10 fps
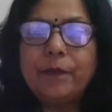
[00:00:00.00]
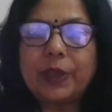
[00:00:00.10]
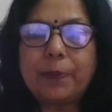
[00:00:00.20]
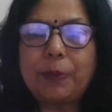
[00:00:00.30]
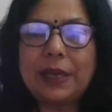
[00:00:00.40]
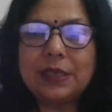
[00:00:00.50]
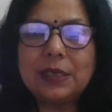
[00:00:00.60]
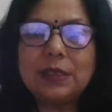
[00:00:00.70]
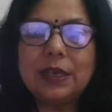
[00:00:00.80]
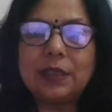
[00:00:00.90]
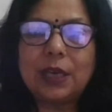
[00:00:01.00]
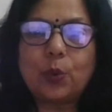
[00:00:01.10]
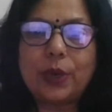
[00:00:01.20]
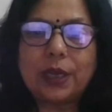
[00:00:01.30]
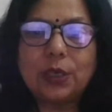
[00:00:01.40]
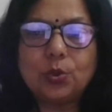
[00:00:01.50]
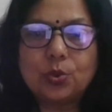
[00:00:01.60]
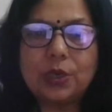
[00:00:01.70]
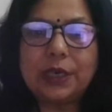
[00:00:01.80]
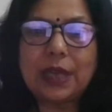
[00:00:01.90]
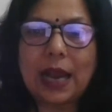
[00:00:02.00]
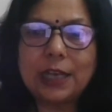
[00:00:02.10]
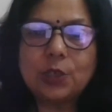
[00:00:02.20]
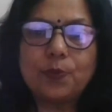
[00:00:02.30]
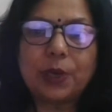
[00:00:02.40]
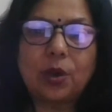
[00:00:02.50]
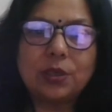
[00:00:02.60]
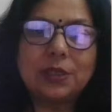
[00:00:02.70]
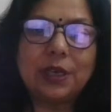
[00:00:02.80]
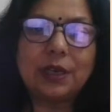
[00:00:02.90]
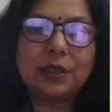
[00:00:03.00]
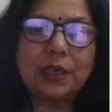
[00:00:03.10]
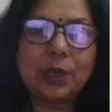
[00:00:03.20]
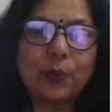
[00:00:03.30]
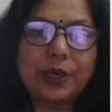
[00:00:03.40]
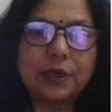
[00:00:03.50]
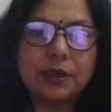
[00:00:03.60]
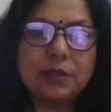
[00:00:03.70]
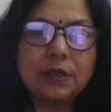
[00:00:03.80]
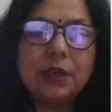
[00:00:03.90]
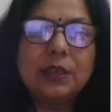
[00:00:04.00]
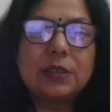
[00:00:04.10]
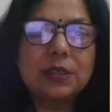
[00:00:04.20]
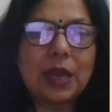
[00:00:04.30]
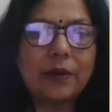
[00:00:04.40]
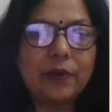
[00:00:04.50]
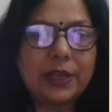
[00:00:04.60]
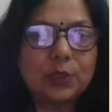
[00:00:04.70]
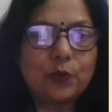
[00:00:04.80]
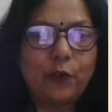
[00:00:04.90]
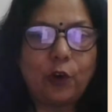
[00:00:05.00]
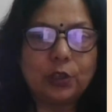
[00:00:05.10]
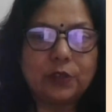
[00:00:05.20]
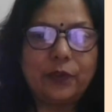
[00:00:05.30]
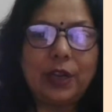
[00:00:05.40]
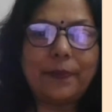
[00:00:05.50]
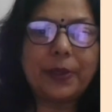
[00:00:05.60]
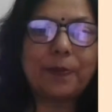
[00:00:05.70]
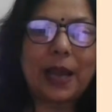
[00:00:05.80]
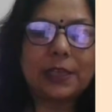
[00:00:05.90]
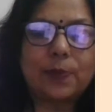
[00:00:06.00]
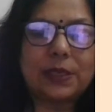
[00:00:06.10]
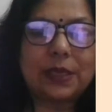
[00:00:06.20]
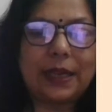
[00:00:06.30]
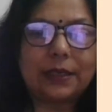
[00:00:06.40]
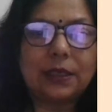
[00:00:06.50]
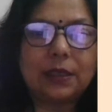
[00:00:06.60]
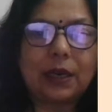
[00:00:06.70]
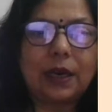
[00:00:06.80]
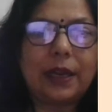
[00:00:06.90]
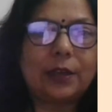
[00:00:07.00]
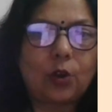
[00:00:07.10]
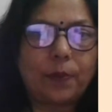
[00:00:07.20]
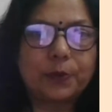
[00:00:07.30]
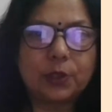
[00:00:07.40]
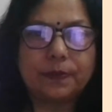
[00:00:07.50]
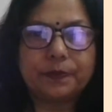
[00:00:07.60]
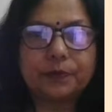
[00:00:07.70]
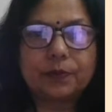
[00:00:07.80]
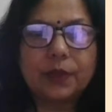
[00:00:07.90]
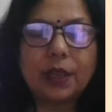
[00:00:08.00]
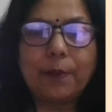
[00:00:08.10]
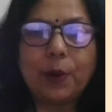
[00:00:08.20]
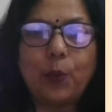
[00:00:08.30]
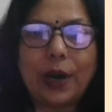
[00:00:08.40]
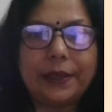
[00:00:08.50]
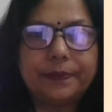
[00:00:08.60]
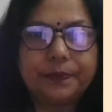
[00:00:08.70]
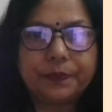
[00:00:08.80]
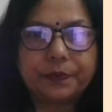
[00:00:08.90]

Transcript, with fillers: The places near the equator usually dash because near the equator's sun rays falls. Fill up the blanks by selecting the correct option. Number one.